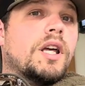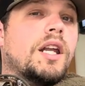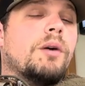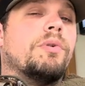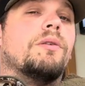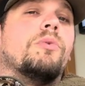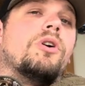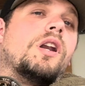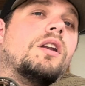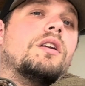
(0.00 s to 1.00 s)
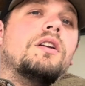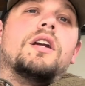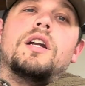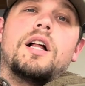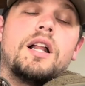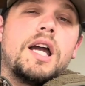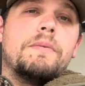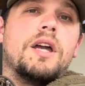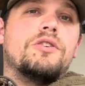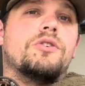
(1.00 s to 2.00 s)
get up in the morning. You're gonna climb
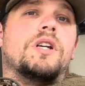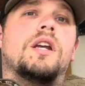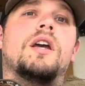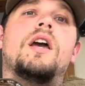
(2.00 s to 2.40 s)
that tree.